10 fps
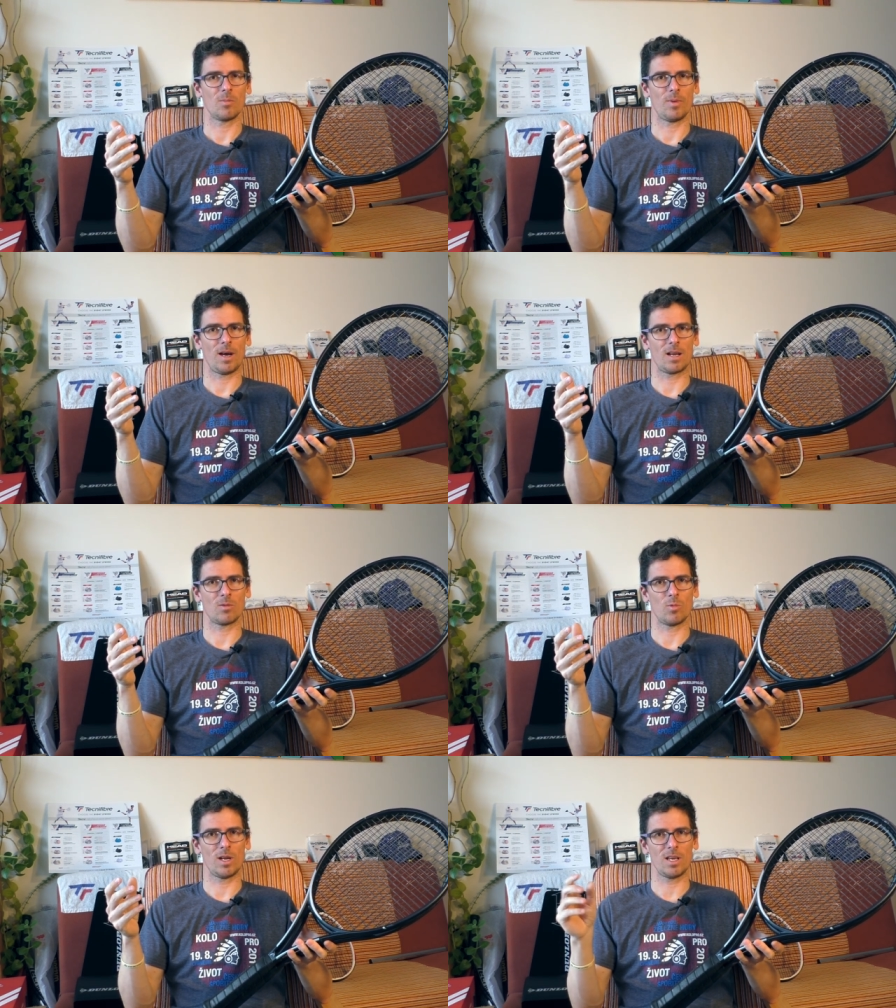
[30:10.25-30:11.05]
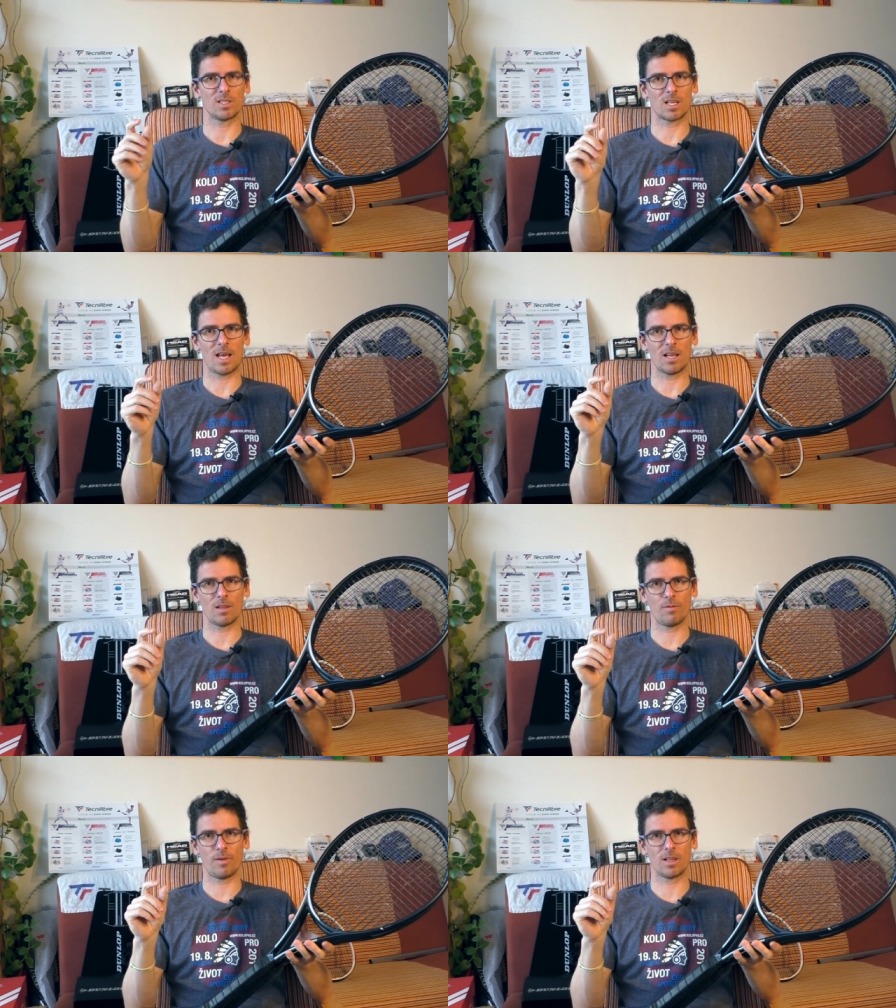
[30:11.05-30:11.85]
But when I
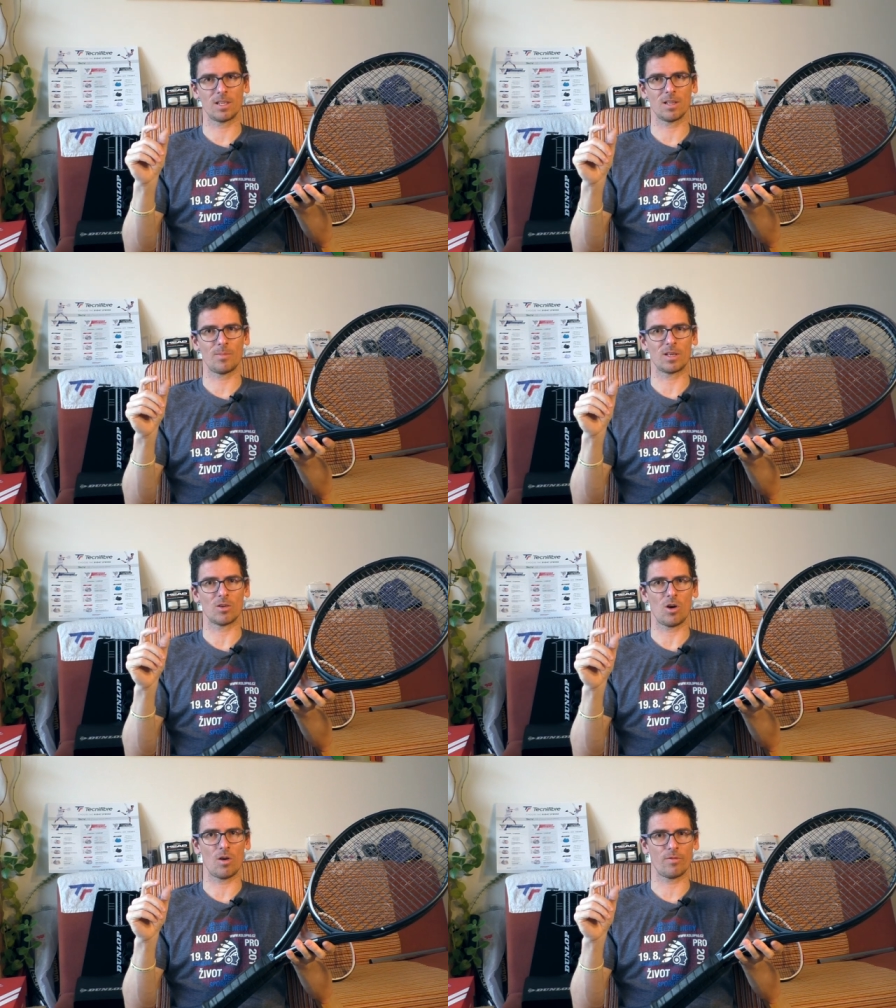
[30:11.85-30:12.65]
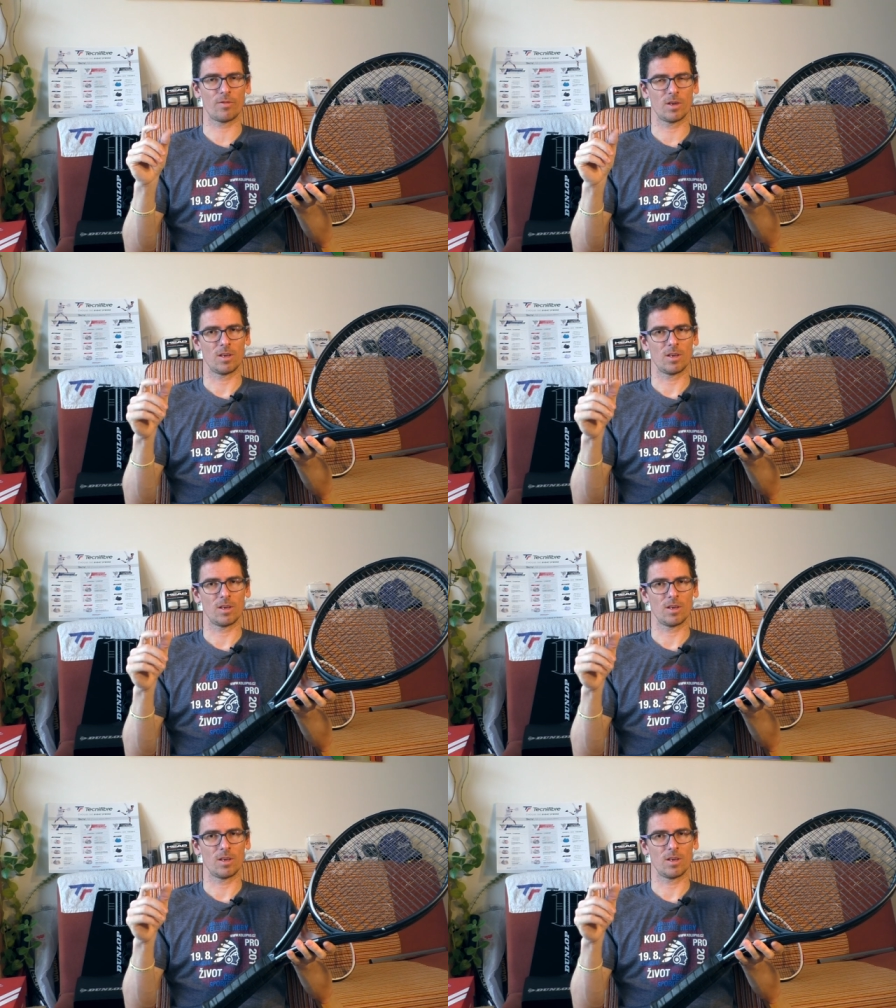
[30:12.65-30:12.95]
slightly fell a little bit off,